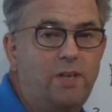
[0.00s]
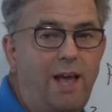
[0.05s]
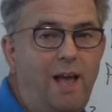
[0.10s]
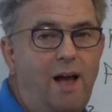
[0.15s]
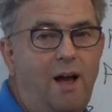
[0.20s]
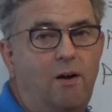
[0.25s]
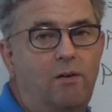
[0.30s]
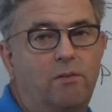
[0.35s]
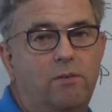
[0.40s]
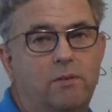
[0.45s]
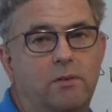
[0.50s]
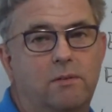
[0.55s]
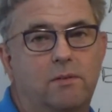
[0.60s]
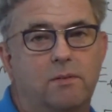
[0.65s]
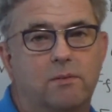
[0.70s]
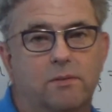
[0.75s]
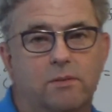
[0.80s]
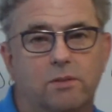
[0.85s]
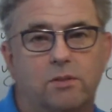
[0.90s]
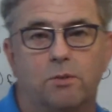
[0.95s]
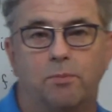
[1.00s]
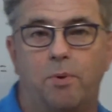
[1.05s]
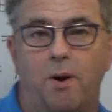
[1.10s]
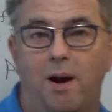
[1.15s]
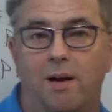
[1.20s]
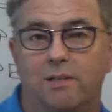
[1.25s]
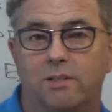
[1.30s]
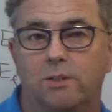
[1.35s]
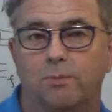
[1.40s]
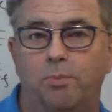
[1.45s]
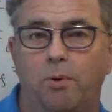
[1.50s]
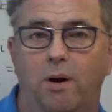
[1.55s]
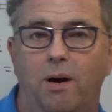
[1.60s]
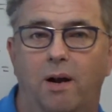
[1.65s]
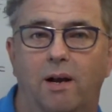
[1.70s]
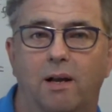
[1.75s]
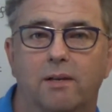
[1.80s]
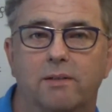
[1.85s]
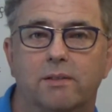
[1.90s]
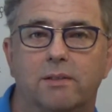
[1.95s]
out. Surprise,
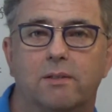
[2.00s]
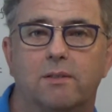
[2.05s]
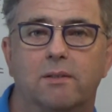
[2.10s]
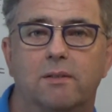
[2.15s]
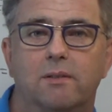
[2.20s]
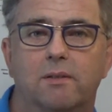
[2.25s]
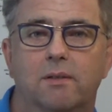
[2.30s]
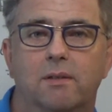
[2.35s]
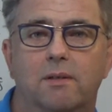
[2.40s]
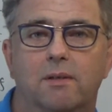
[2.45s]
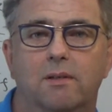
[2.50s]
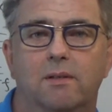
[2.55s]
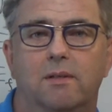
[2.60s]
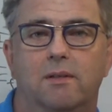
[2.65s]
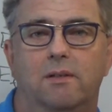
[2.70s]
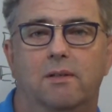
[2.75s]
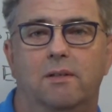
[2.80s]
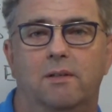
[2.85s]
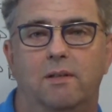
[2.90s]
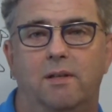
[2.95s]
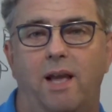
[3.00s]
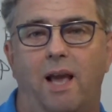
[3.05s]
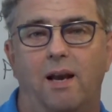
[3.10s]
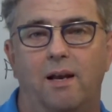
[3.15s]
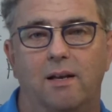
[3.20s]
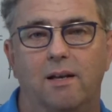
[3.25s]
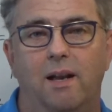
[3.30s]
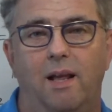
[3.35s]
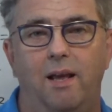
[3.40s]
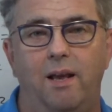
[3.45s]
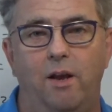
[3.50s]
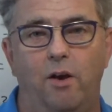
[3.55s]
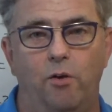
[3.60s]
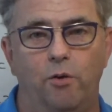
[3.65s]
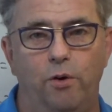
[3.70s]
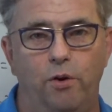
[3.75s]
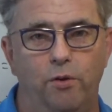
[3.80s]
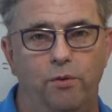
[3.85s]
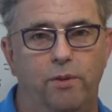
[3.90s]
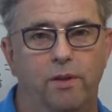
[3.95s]
surprise. Galileo
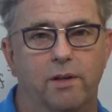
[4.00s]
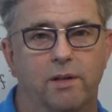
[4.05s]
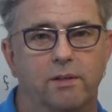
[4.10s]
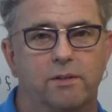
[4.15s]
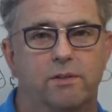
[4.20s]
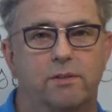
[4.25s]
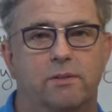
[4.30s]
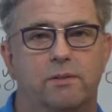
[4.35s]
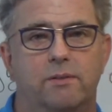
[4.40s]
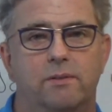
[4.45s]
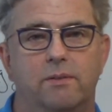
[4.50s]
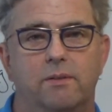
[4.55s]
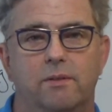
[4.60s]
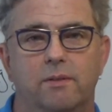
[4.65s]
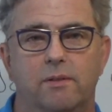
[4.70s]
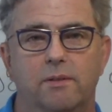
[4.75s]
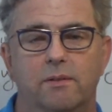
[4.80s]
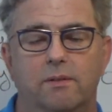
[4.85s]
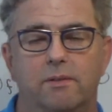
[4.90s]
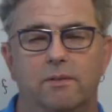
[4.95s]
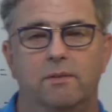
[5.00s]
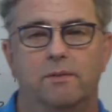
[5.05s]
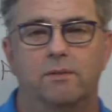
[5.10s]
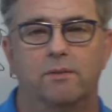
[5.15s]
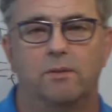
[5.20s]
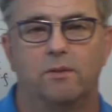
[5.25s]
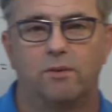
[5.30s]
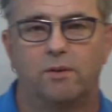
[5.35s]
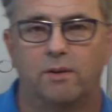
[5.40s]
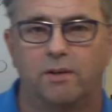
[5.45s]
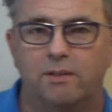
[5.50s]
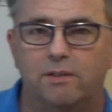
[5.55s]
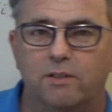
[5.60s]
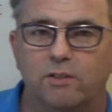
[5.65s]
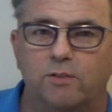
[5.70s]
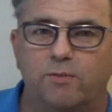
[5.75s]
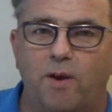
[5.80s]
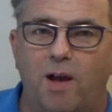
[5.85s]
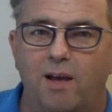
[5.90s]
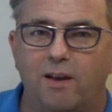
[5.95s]
knew this. All right, this
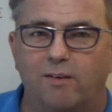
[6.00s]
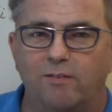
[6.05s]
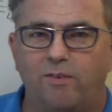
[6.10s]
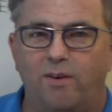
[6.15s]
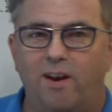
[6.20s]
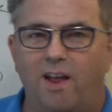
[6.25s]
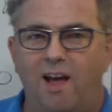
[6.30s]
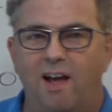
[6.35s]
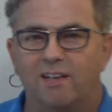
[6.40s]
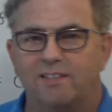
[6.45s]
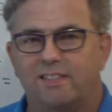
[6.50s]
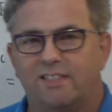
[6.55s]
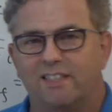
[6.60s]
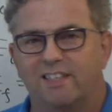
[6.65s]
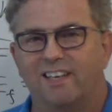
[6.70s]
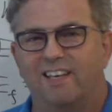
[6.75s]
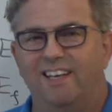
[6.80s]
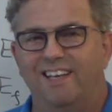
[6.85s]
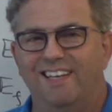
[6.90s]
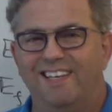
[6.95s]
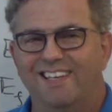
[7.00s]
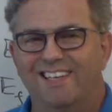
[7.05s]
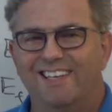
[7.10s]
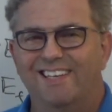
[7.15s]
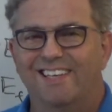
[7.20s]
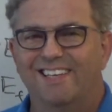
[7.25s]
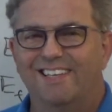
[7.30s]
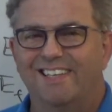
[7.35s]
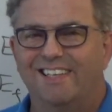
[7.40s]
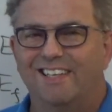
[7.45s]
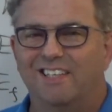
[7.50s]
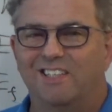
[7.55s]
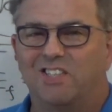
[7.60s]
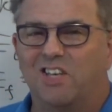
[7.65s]
final velocity is